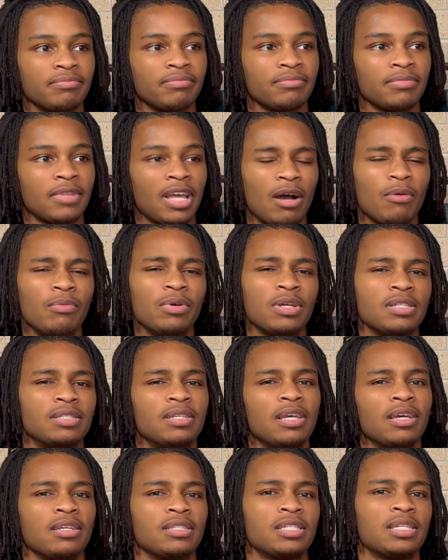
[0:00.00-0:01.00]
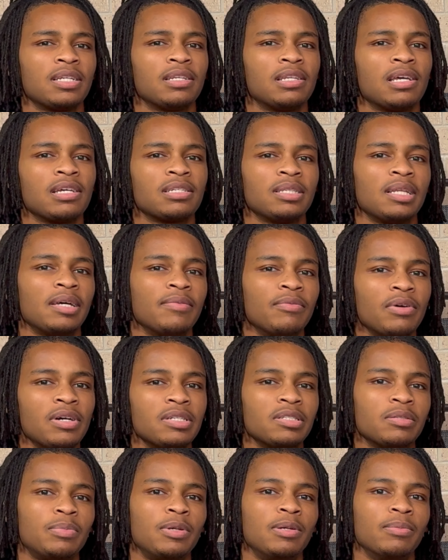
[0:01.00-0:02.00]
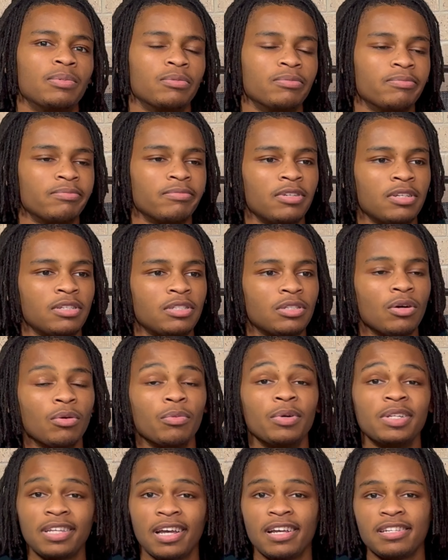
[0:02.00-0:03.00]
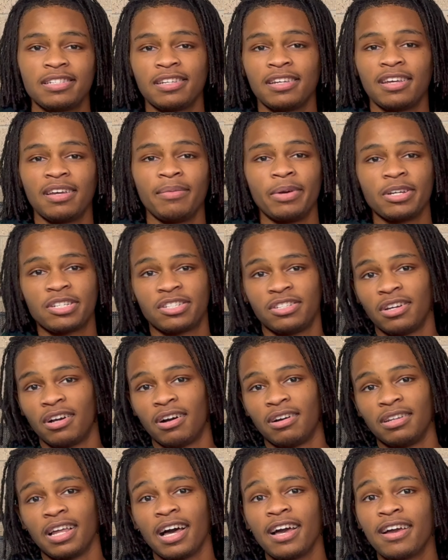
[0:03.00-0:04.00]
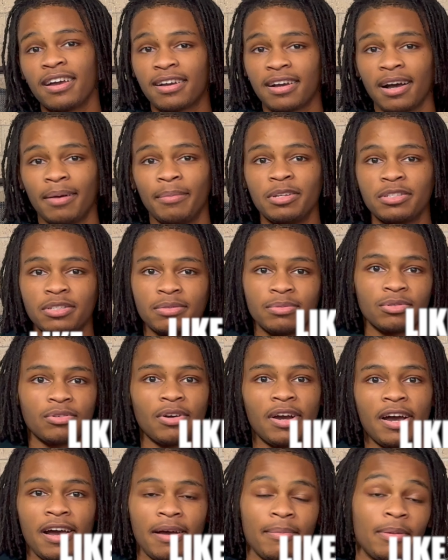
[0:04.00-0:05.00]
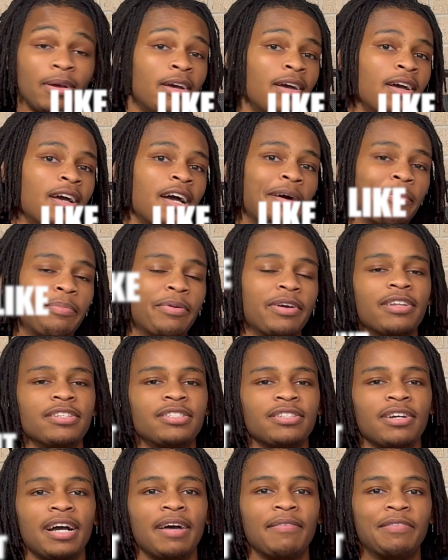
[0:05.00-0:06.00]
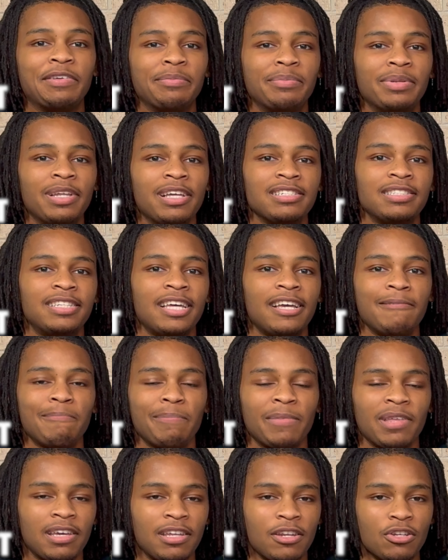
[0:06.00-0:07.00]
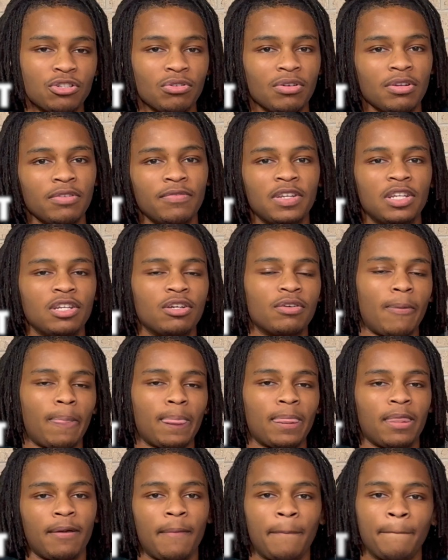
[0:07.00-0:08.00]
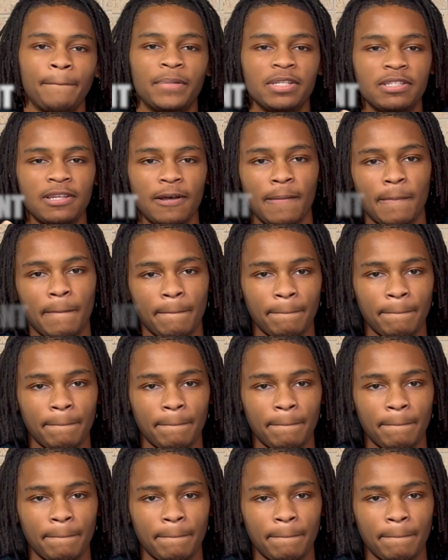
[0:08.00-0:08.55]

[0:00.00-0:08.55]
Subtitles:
how we can take it to the next level as a people. So with that said, make sure y'all like, comment, subscribe. I pray that y'all having a blessed day and enjoy the video. Peace out.